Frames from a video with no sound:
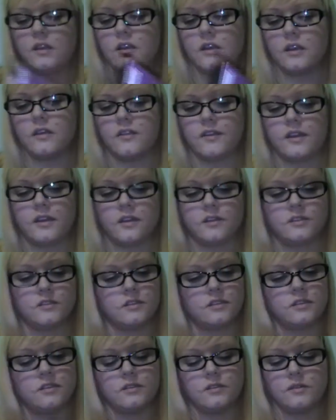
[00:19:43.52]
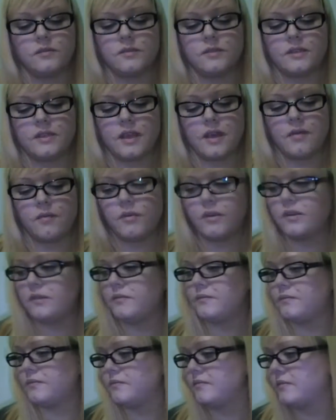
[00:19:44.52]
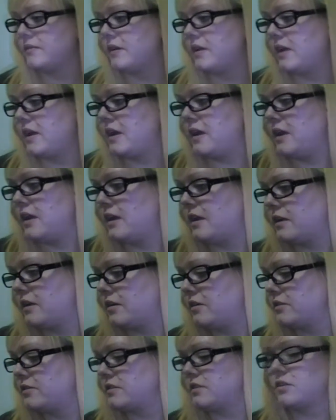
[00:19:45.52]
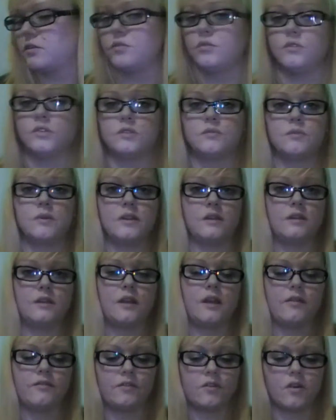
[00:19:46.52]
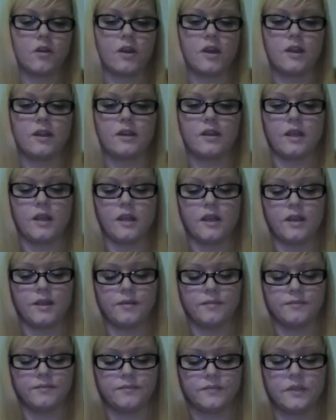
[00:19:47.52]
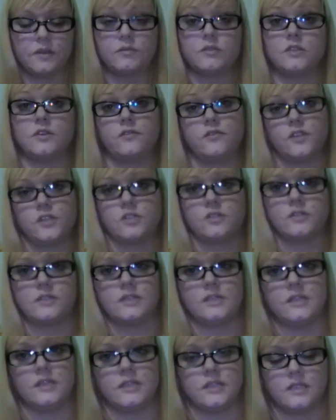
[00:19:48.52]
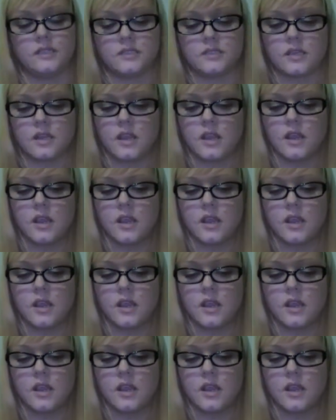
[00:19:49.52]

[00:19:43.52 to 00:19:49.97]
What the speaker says: Nothing else included with that one. And here's the coolest one I've got. That was an official CD at least.